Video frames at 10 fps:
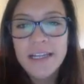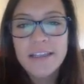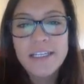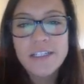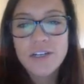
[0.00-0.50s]

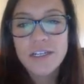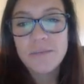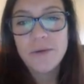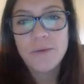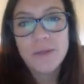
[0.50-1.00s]
These are going to
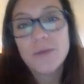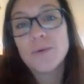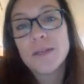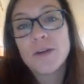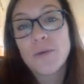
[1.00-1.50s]
be really,
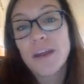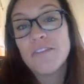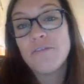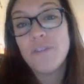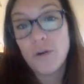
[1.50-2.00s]
really great
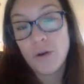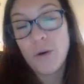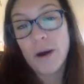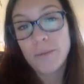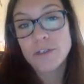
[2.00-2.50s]
photo
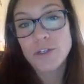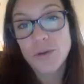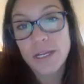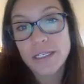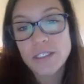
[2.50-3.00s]

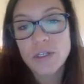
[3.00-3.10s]
opportunities.